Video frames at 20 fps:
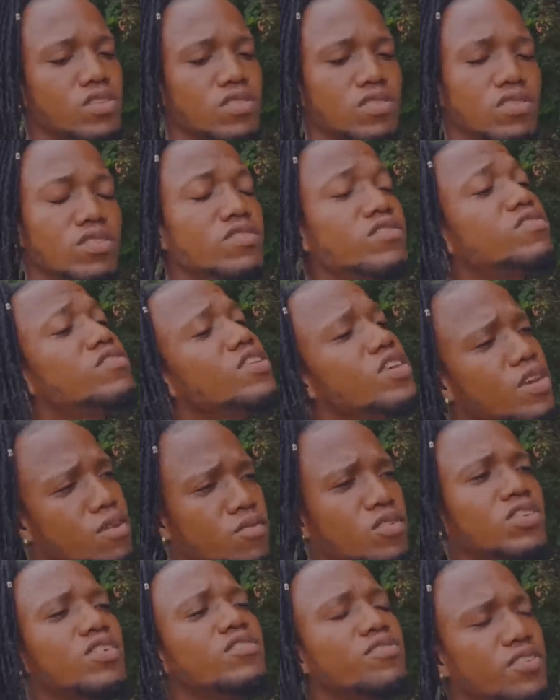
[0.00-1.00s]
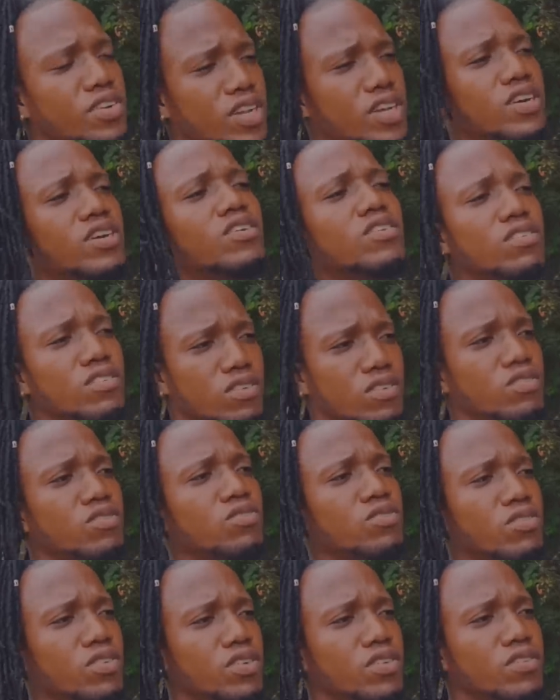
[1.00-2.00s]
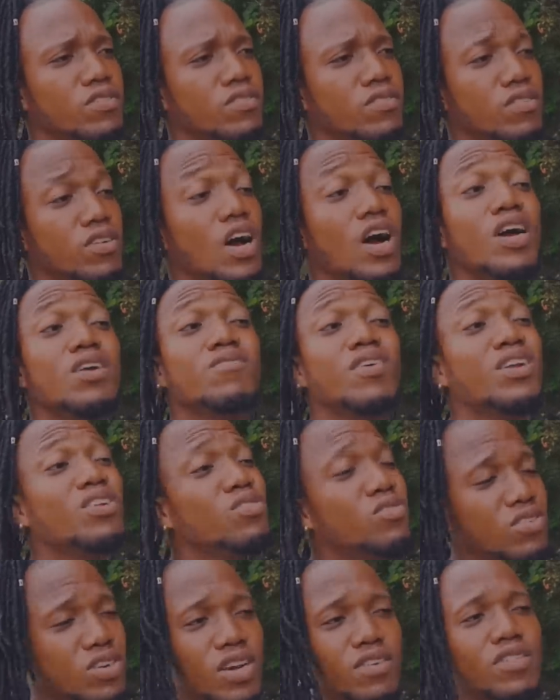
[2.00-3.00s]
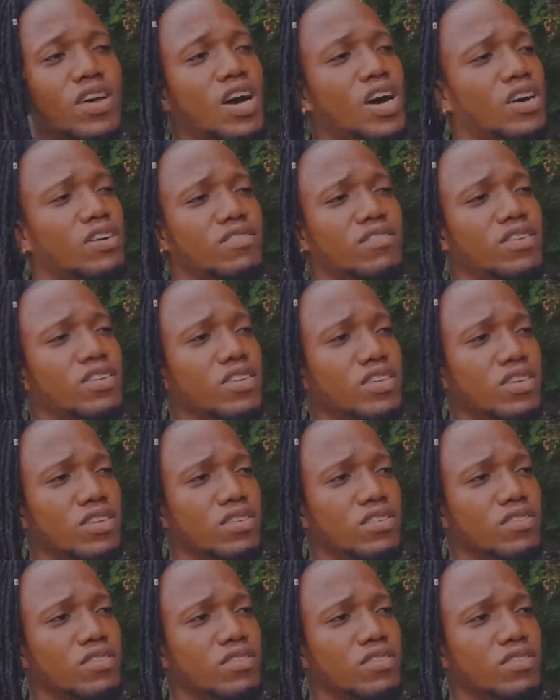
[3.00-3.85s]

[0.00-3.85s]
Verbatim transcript: The same man I follow you go down the road. I'm alone have the accent there.